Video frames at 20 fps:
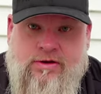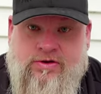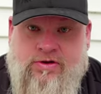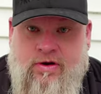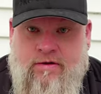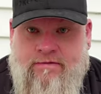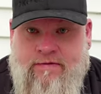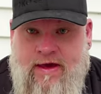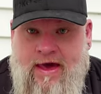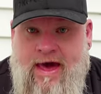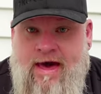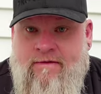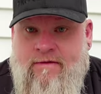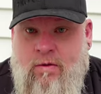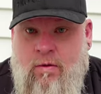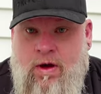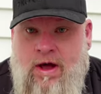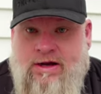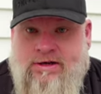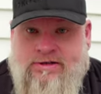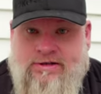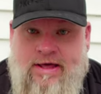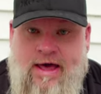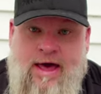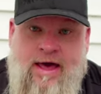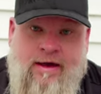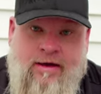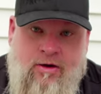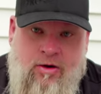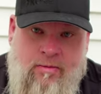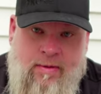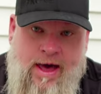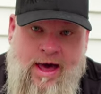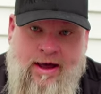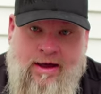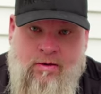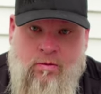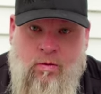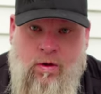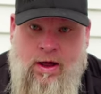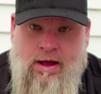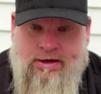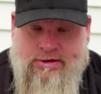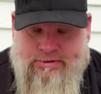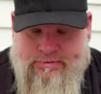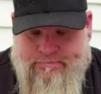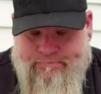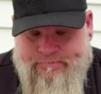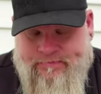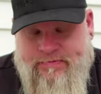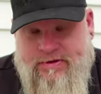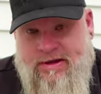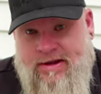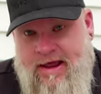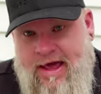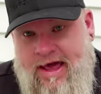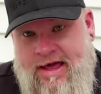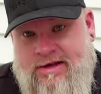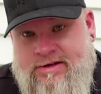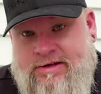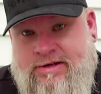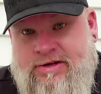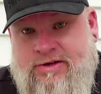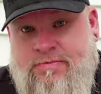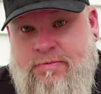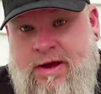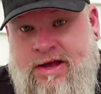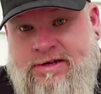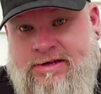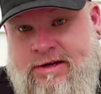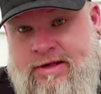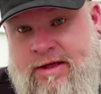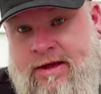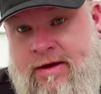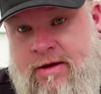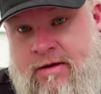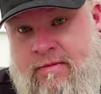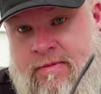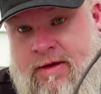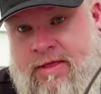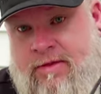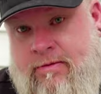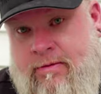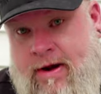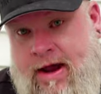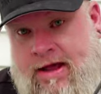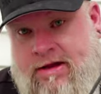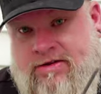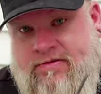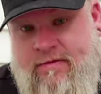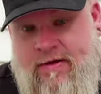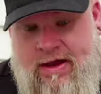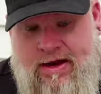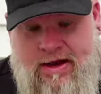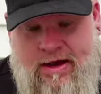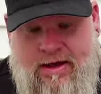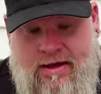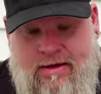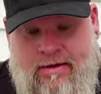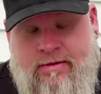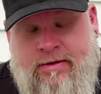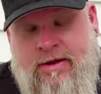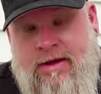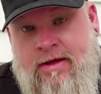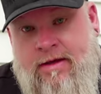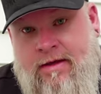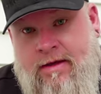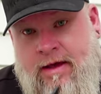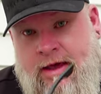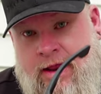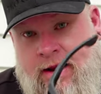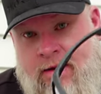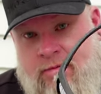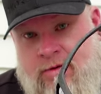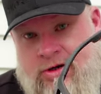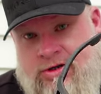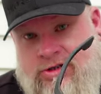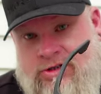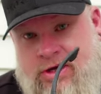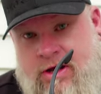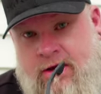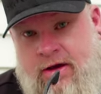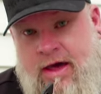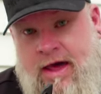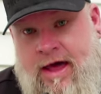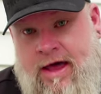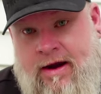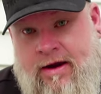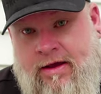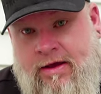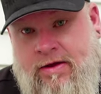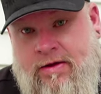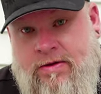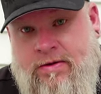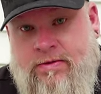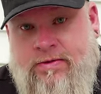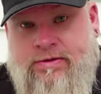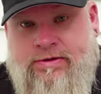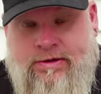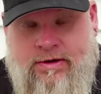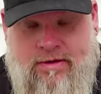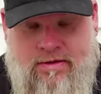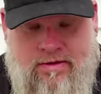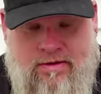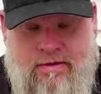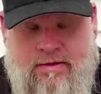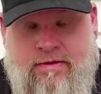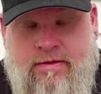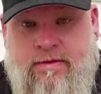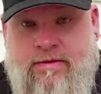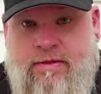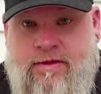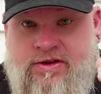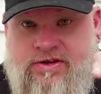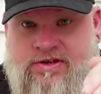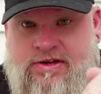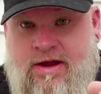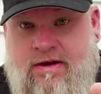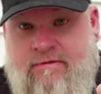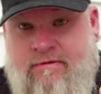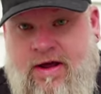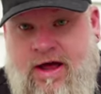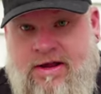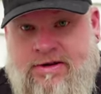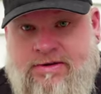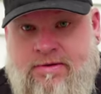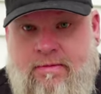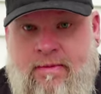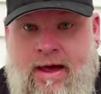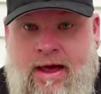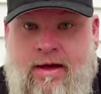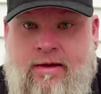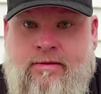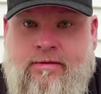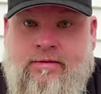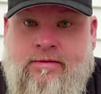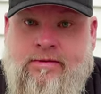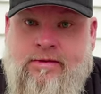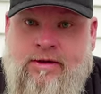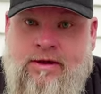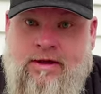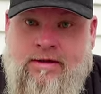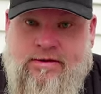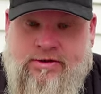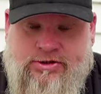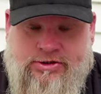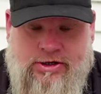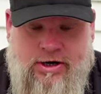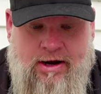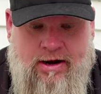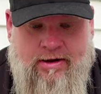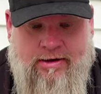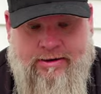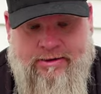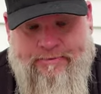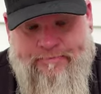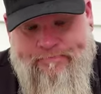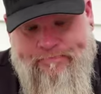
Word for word: So if you haven't watched that, go back and watch them. Today is just basically going to be the range video, and I'm going to show you how to use the sun visor mount in the truck.